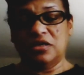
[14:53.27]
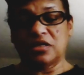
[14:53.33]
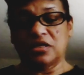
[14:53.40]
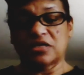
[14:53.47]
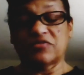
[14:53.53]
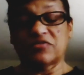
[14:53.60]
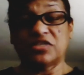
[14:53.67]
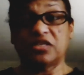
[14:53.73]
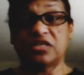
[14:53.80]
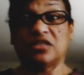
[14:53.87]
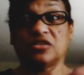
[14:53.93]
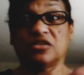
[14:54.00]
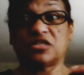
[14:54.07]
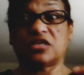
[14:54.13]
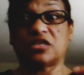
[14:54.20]
Because it
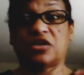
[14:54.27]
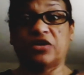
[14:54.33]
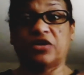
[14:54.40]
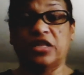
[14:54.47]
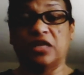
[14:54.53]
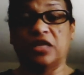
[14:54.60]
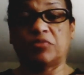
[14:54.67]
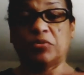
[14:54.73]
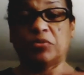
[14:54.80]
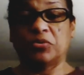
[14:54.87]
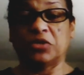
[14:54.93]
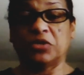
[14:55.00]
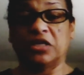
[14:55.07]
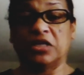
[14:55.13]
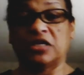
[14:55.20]
looks scary. Like people
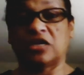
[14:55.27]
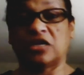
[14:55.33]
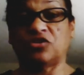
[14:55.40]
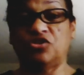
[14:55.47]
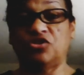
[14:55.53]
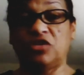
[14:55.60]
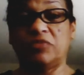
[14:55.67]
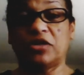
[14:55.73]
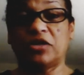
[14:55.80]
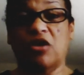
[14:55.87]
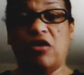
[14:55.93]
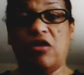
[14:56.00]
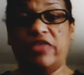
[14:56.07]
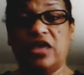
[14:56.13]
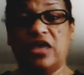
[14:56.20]
were like, do you need me to
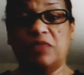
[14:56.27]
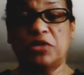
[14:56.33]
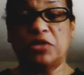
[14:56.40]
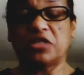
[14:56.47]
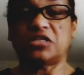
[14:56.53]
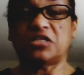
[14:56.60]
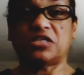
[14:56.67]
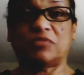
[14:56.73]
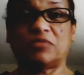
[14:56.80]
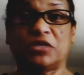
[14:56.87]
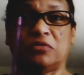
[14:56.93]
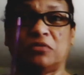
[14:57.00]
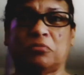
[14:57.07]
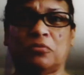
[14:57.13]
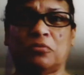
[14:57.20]
call the ambulance? And I'm like,